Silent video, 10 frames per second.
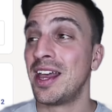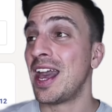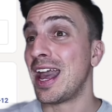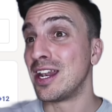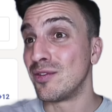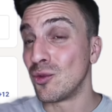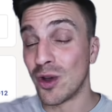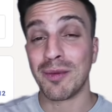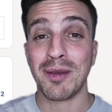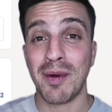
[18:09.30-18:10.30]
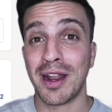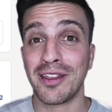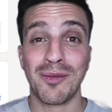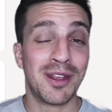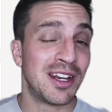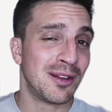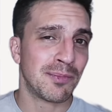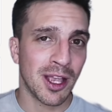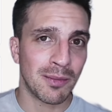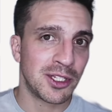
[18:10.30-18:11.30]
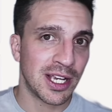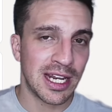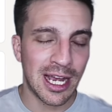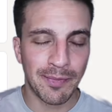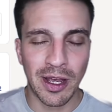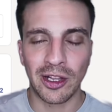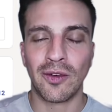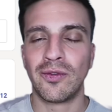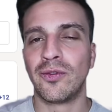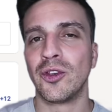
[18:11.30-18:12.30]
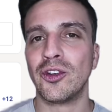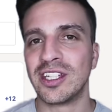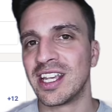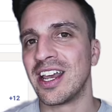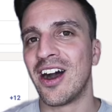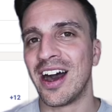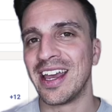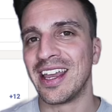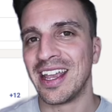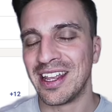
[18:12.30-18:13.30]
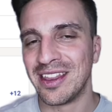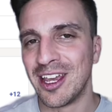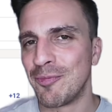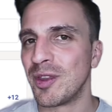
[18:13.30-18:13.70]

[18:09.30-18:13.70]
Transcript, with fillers: And if you want to be part of the community, come check it out. I'd love for you to say hi in there.